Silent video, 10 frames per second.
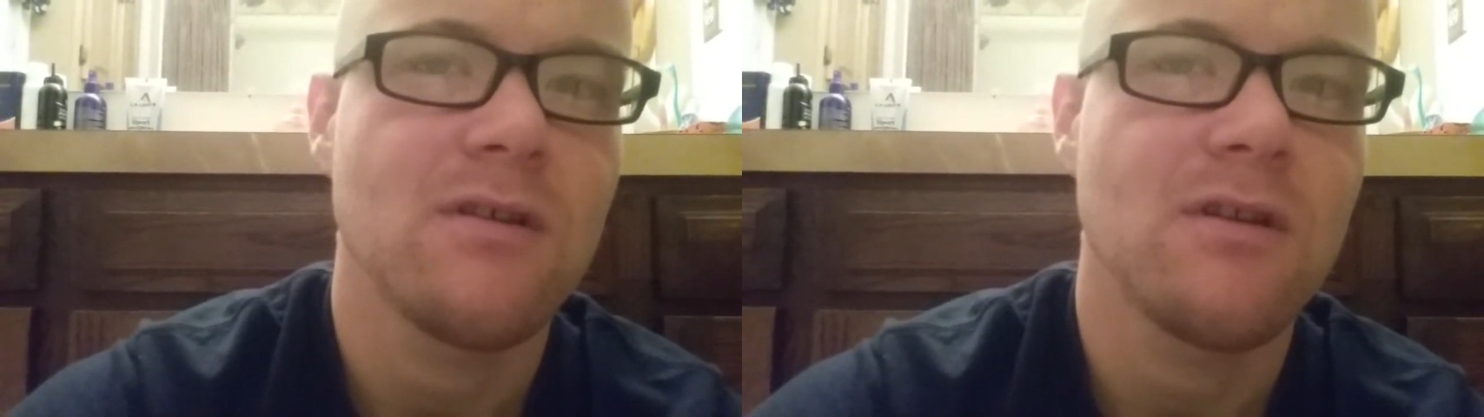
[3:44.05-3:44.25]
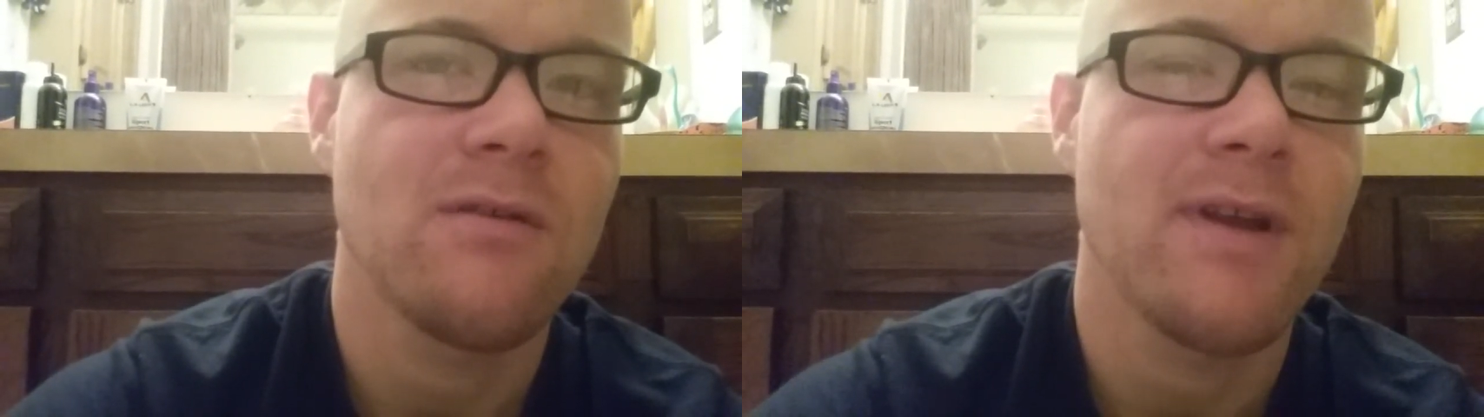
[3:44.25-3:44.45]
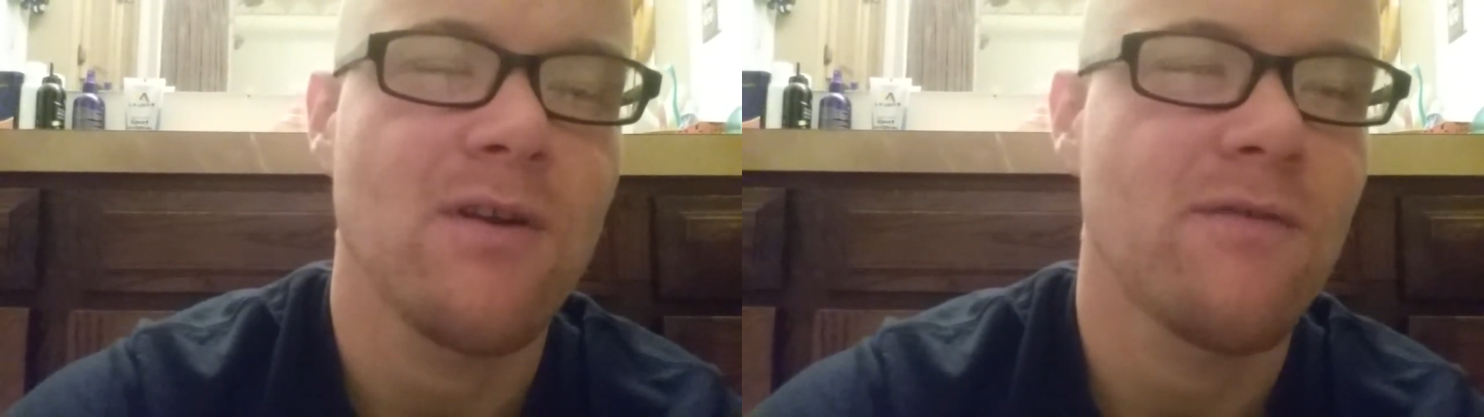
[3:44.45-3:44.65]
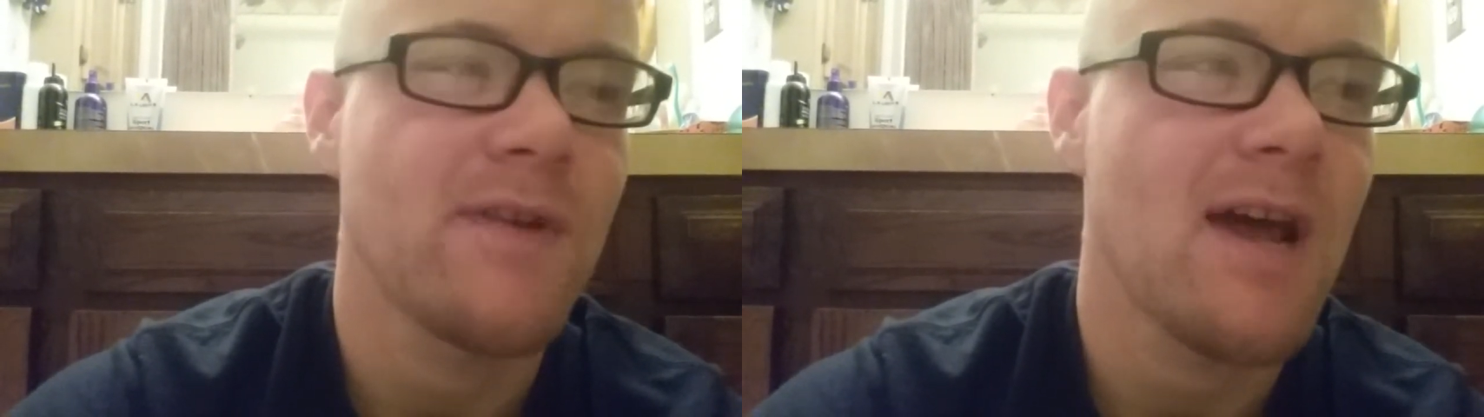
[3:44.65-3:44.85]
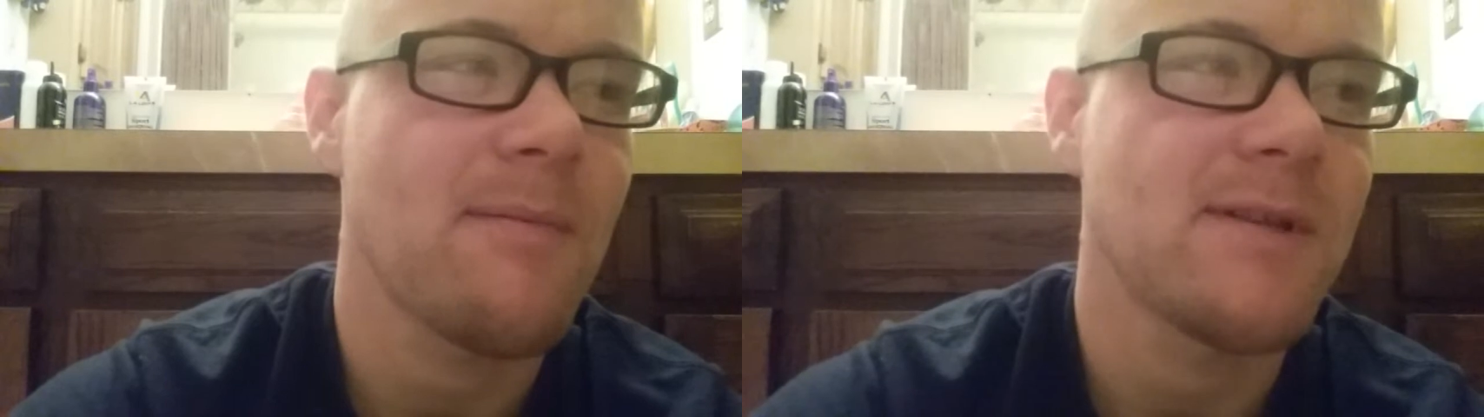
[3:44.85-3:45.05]
I know if
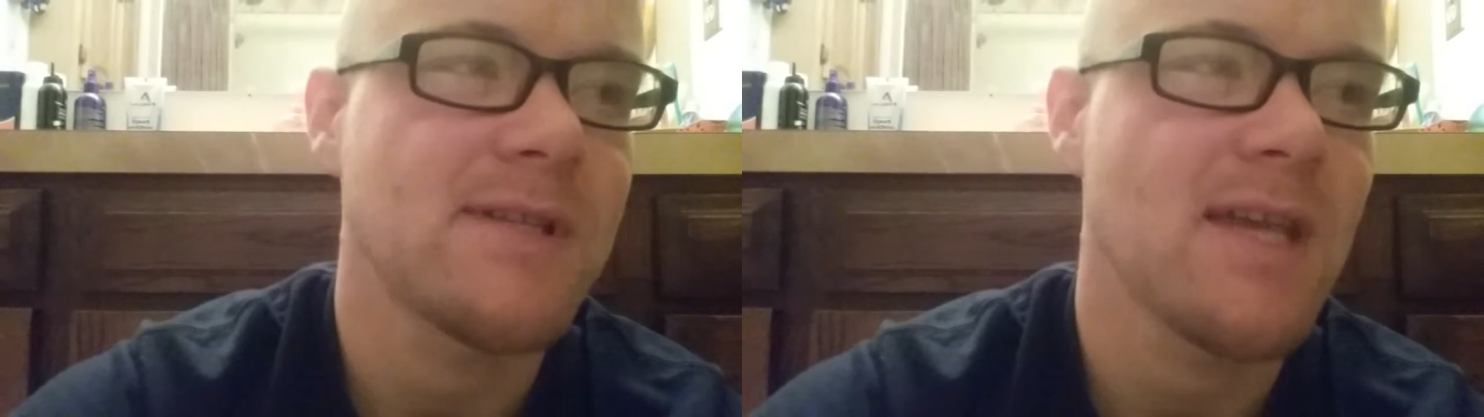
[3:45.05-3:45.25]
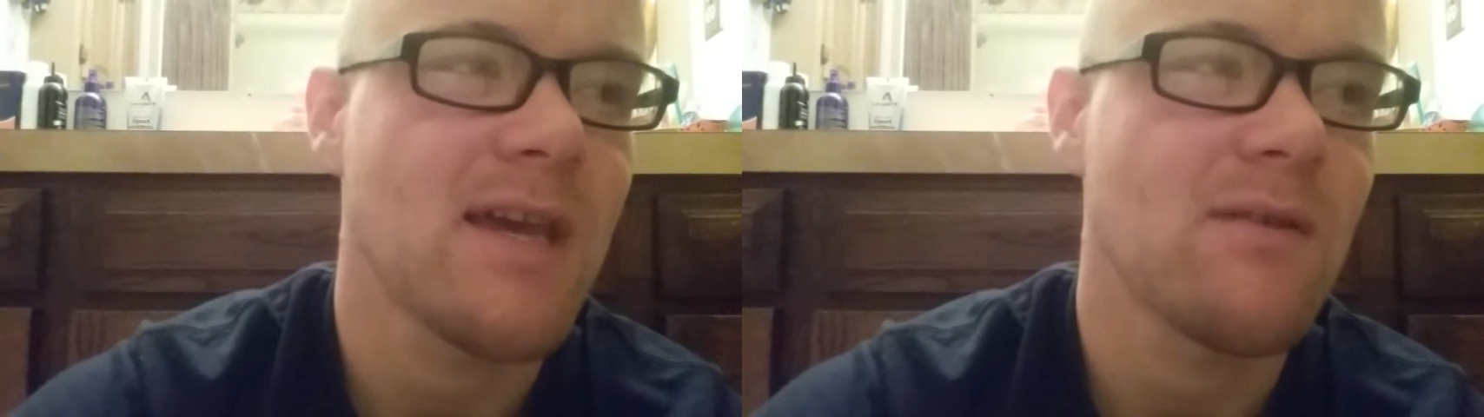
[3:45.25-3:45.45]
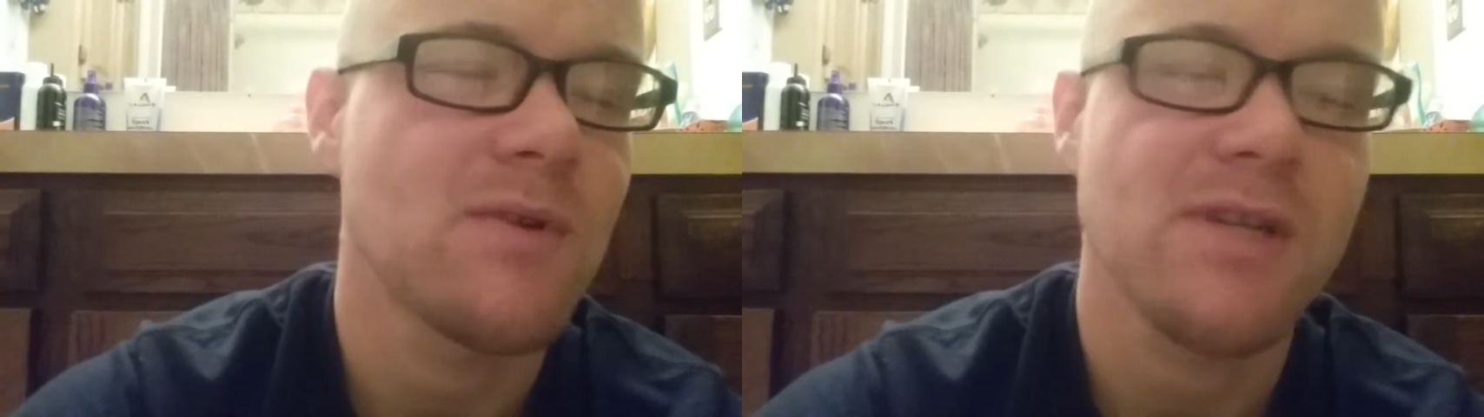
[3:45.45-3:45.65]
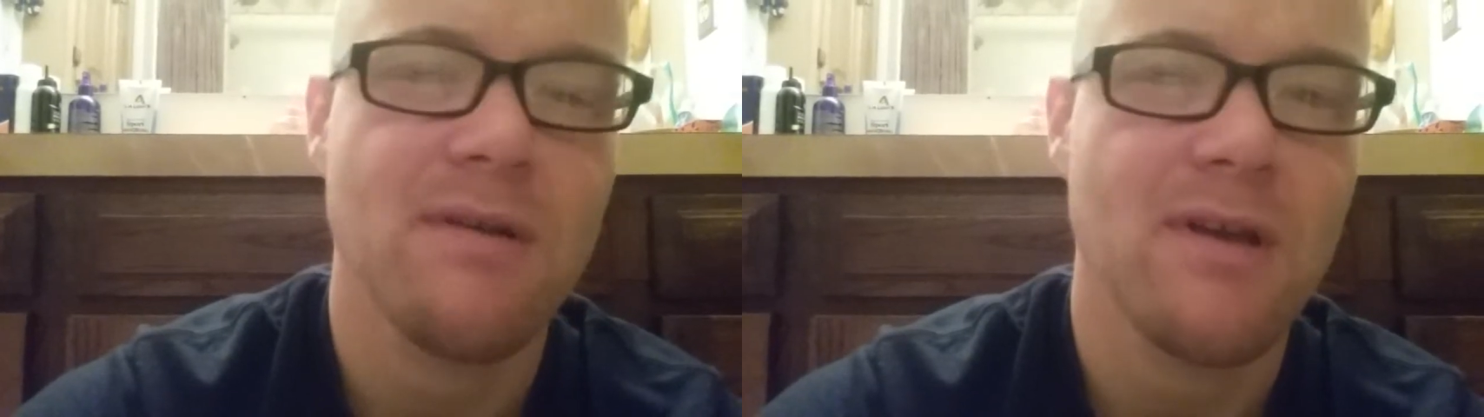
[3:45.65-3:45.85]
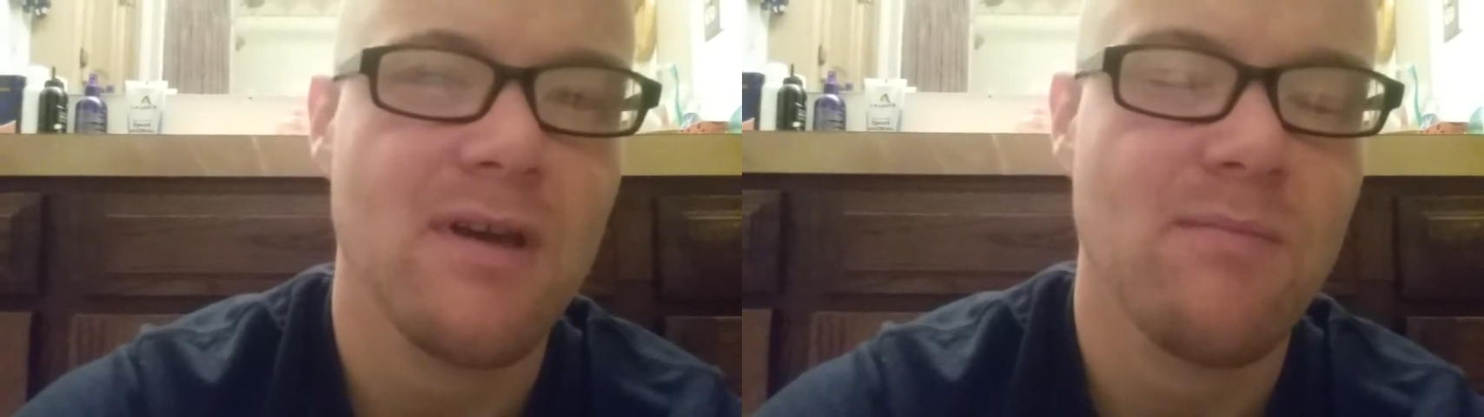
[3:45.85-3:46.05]
it happens again, which
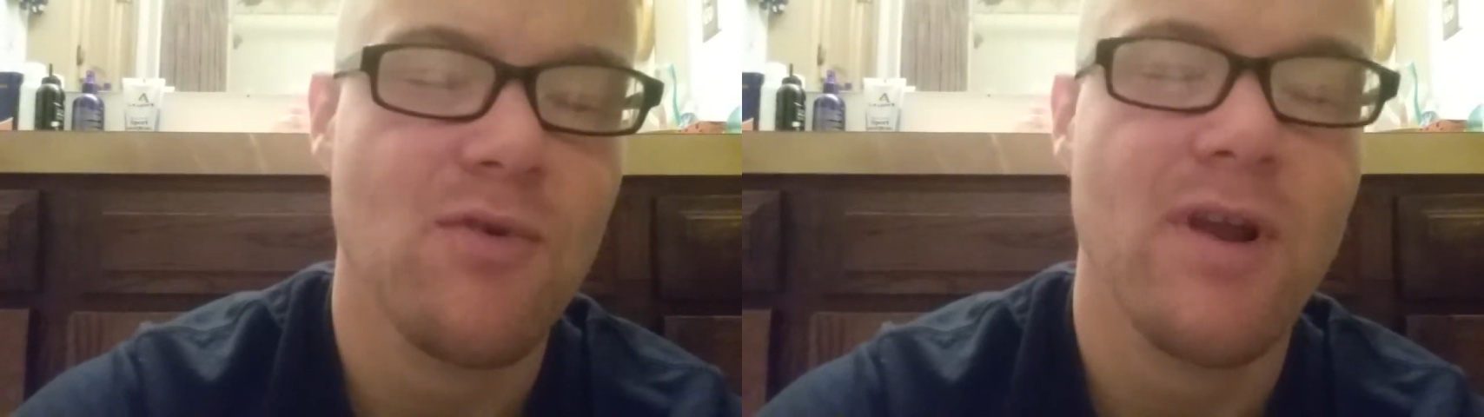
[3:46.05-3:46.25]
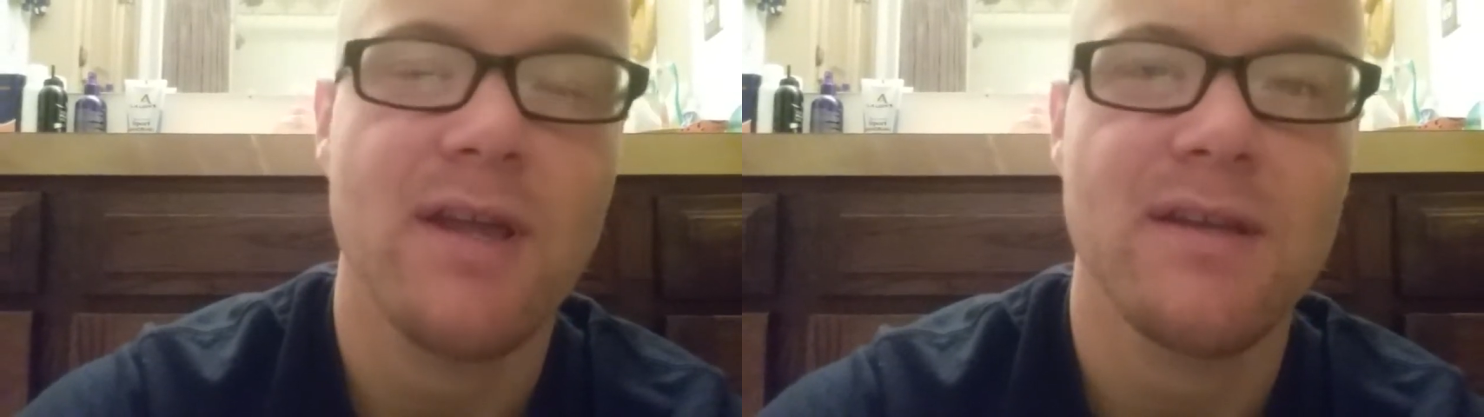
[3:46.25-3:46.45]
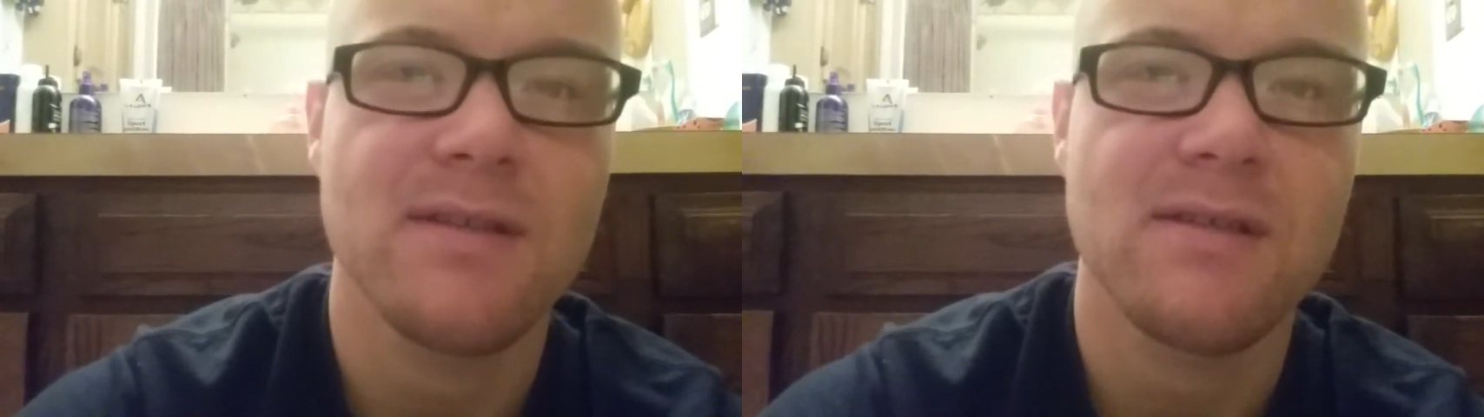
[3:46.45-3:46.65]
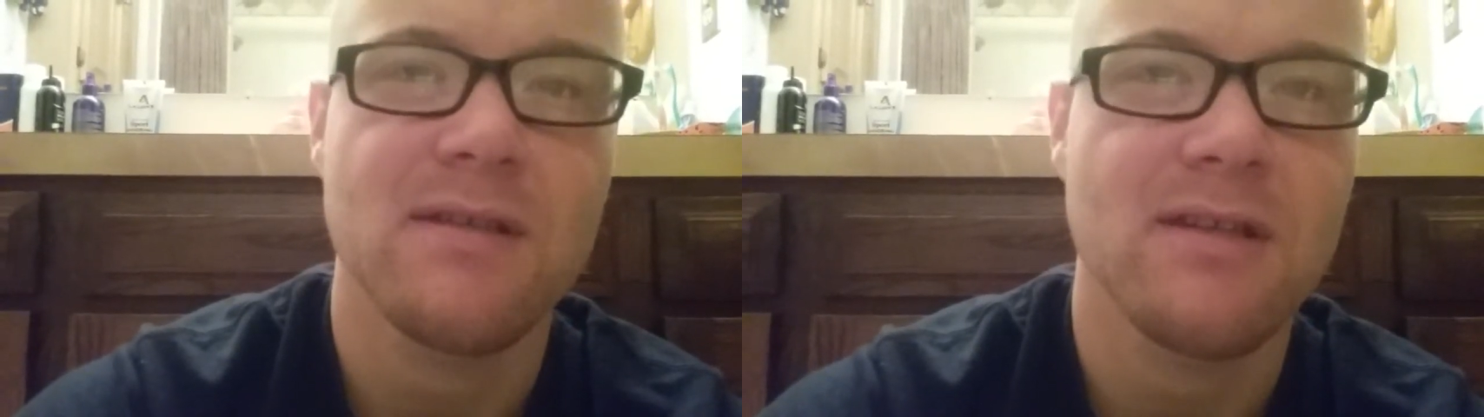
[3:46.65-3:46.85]
I pray it doesn't,